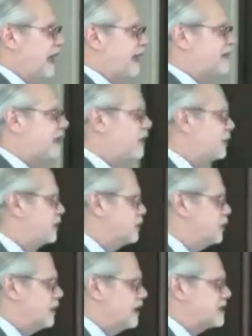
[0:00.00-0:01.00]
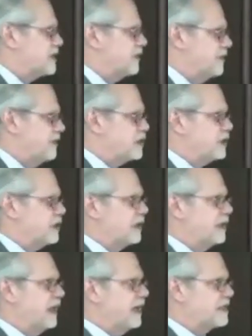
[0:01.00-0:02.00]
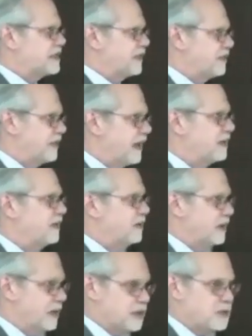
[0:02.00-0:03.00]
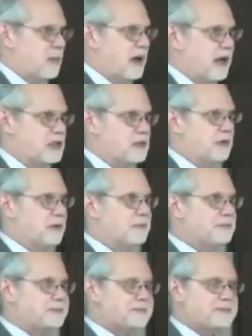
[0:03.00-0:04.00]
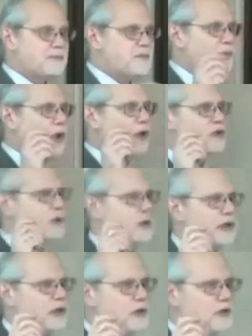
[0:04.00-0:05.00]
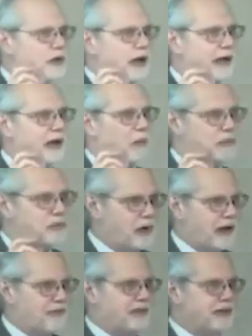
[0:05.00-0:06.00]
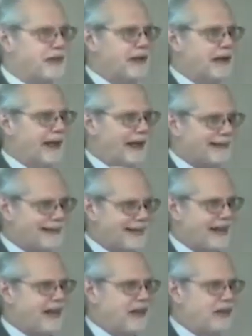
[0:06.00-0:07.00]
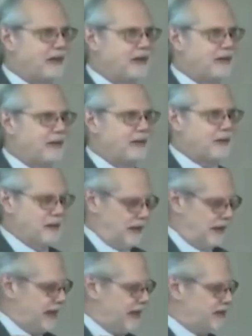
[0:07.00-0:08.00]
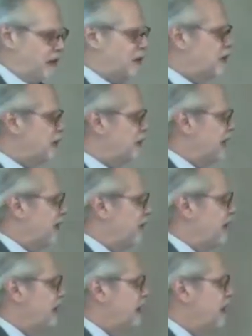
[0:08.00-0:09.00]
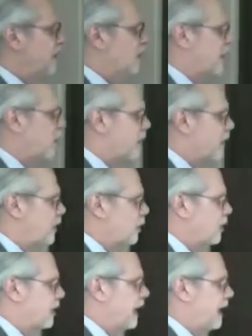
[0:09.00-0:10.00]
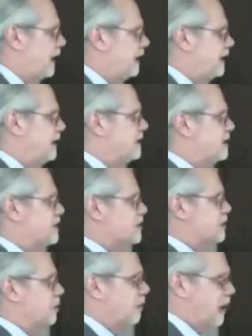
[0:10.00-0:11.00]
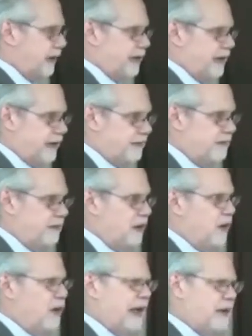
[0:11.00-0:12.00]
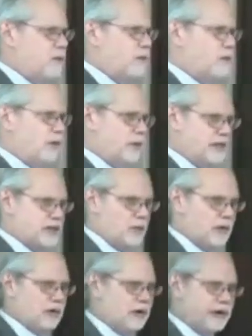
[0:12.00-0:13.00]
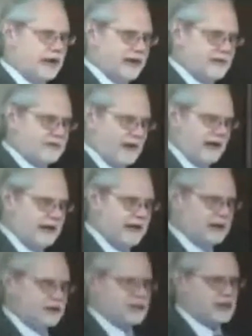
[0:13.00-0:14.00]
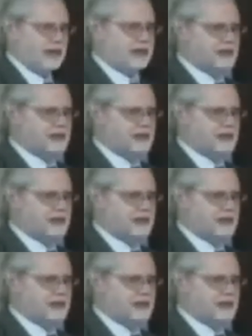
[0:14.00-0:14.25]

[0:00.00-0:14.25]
and that you can do it as efficiently and as effectively as possible so that you've got a profit at the end. Then the third area that we're going to look at is marketing. And the reason we're looking at finance and